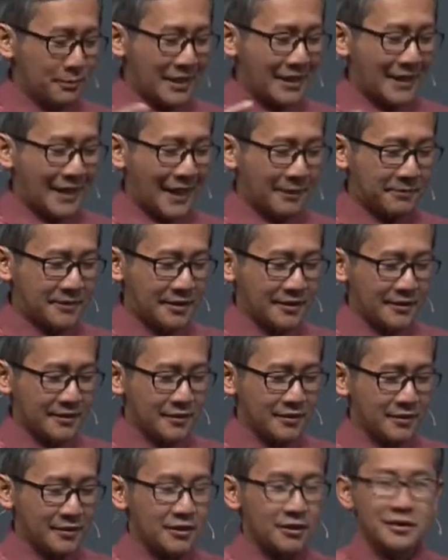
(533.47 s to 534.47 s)
be kept
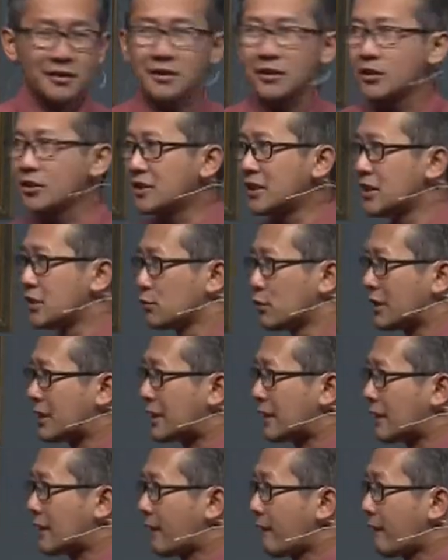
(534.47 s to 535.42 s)
continually.